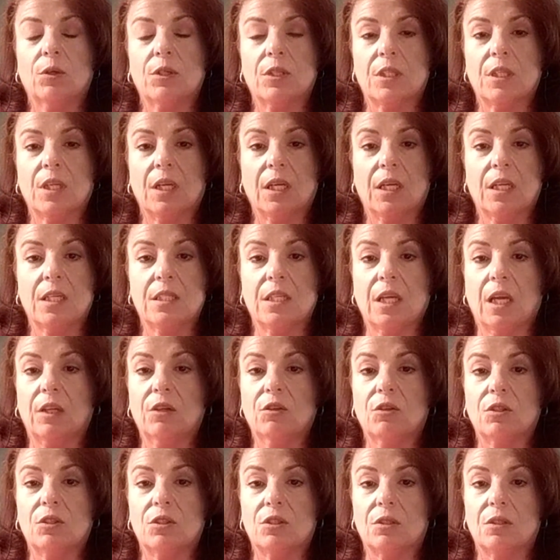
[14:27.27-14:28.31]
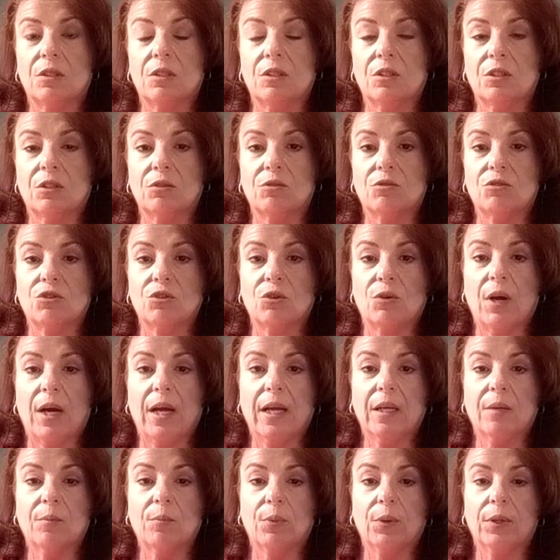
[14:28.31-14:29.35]
we're just going to continue to
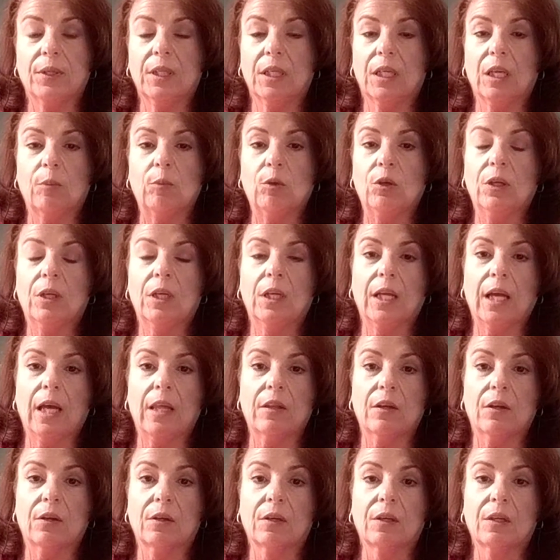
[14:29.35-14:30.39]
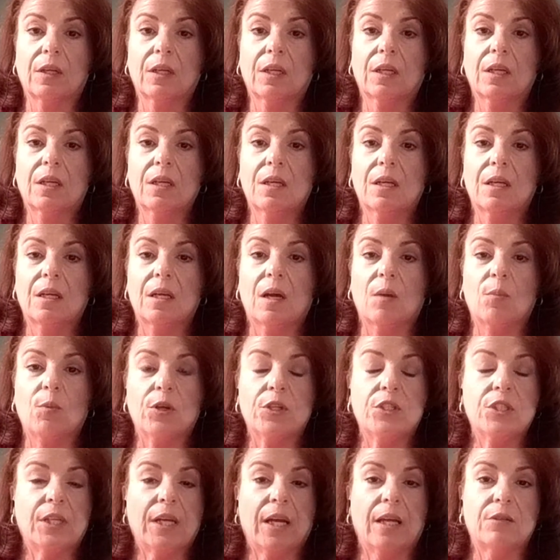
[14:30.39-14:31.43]
try and bring the community together. I'm
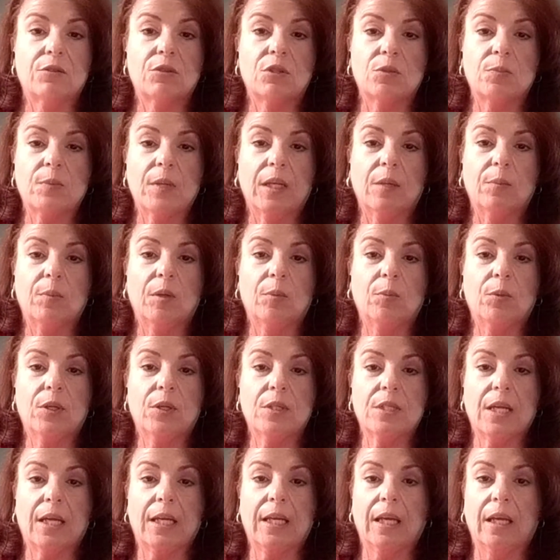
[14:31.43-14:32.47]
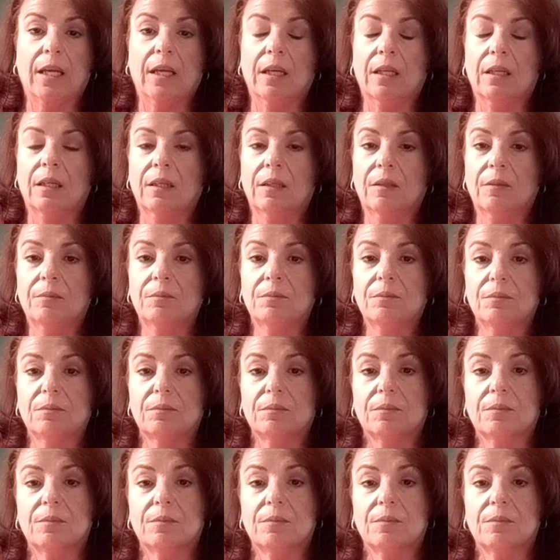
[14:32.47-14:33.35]
reaching out to as many people as I can.